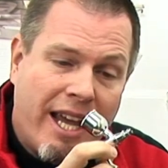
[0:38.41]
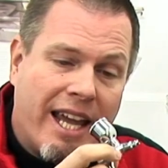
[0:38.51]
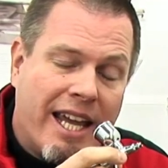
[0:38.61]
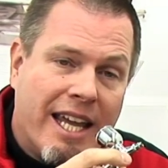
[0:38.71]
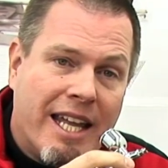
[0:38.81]

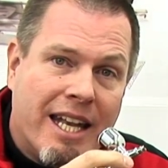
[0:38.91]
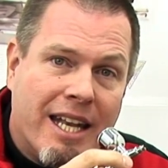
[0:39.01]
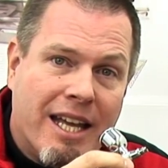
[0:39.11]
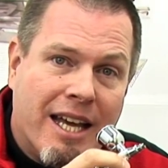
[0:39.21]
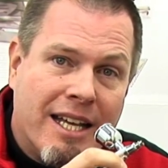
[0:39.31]

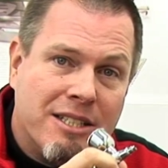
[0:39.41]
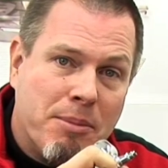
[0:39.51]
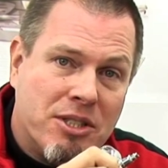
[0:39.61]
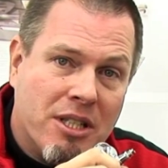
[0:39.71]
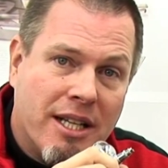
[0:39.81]
and as I
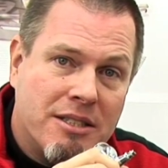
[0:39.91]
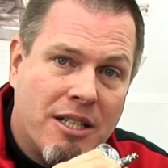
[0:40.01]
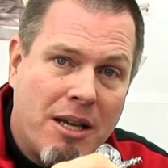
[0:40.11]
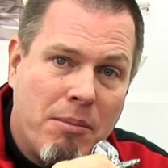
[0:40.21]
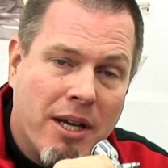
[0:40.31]
mentioned last
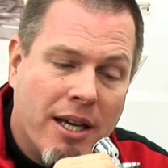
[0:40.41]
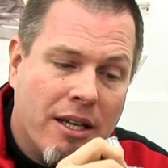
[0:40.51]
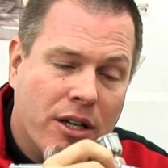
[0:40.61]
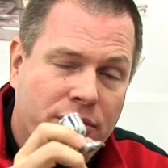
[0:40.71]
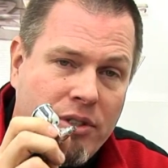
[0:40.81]
time, I
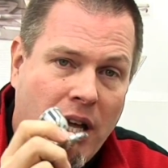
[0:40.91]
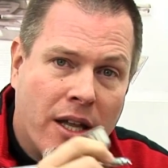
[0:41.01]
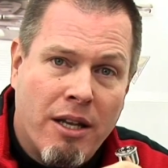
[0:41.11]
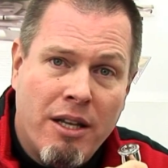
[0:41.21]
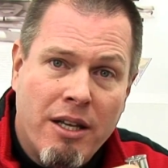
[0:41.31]
huffed
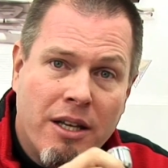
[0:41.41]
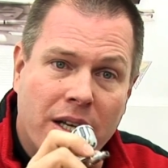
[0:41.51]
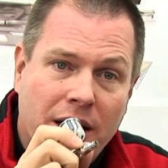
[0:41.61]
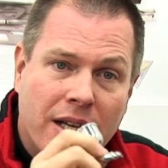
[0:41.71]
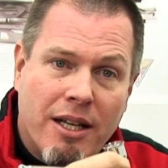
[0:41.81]
on
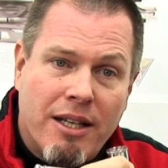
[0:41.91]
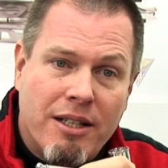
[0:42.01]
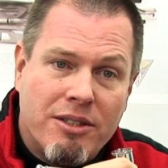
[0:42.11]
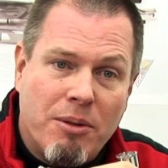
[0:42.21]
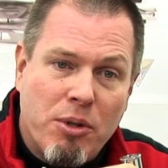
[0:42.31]

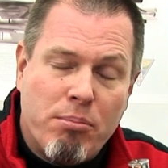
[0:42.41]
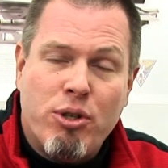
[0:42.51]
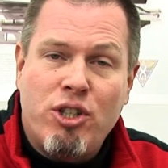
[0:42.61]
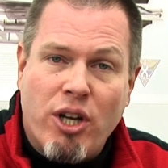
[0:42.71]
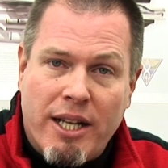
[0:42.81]
some of the
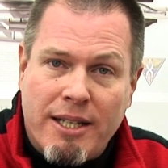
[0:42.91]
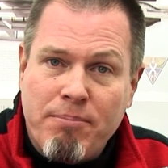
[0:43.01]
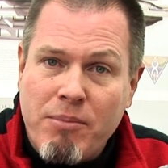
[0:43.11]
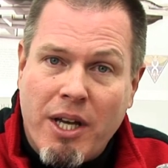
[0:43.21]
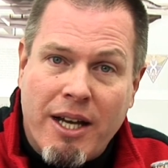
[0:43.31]

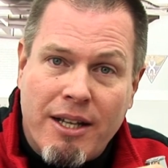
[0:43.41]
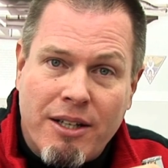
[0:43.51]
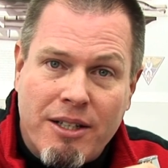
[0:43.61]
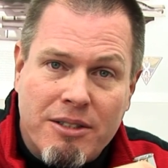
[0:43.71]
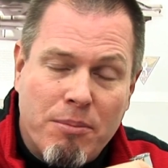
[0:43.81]
pre-shading
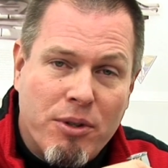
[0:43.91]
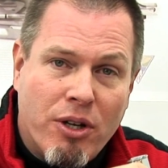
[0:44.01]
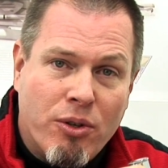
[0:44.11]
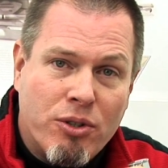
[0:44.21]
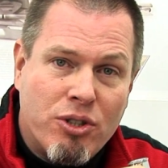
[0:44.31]
on some of the
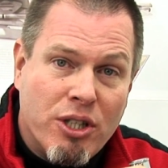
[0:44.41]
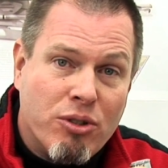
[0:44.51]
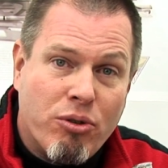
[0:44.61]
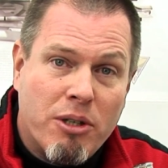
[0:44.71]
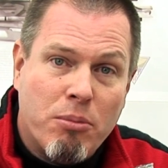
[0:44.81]
Hulk's
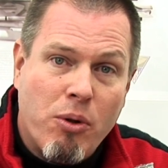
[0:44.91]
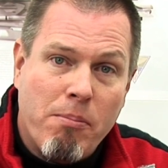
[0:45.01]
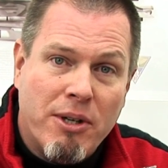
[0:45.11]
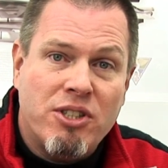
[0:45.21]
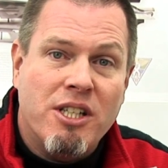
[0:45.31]
incredible
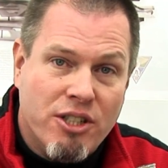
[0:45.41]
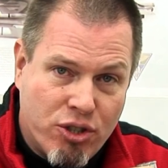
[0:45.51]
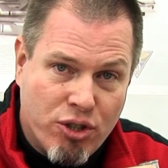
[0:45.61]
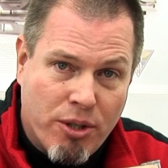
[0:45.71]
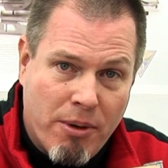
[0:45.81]

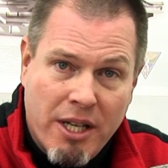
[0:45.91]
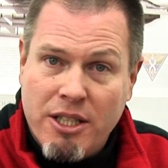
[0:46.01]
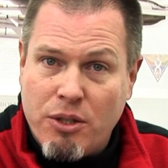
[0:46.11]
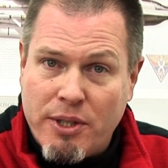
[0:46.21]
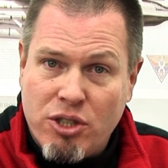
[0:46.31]
musculature.
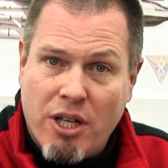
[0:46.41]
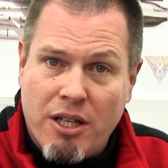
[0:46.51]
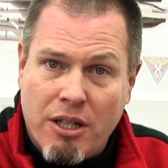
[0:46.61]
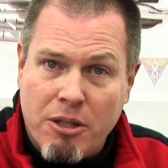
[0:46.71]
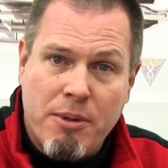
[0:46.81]
So I
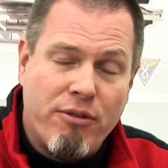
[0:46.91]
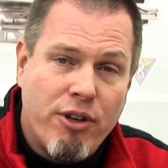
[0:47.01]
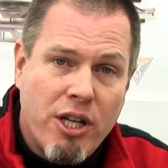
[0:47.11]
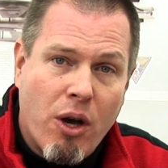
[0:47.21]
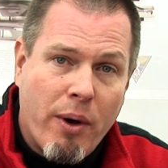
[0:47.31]
shot a little bit of
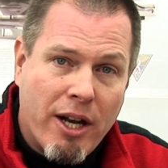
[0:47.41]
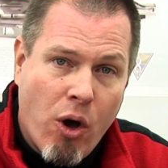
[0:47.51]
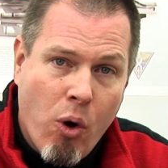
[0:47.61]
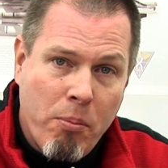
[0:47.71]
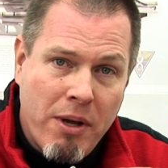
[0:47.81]
video at
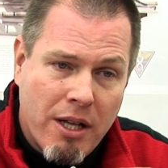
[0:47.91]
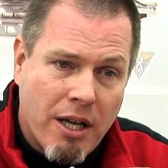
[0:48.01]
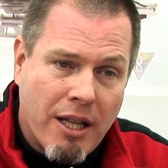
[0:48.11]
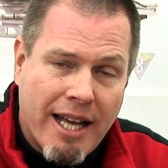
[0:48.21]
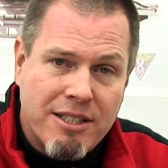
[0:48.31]
home
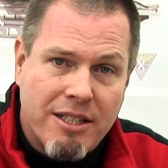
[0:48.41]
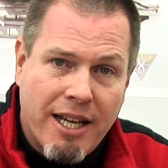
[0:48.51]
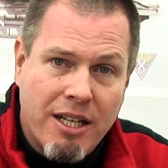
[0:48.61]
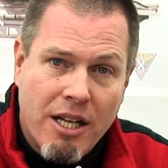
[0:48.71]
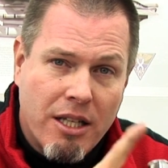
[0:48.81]
last
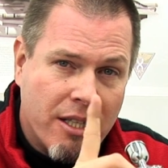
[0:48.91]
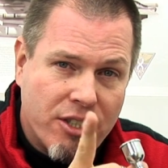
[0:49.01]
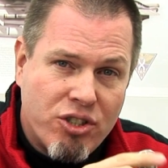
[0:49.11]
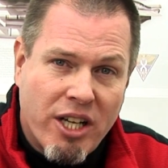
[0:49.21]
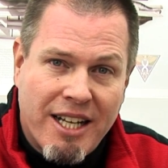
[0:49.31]
night.
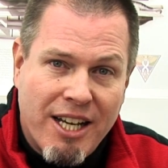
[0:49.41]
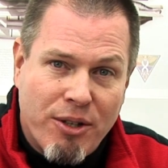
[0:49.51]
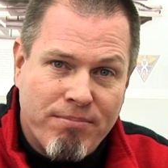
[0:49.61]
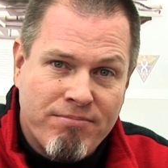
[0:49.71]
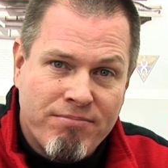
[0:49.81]
Let's check it out.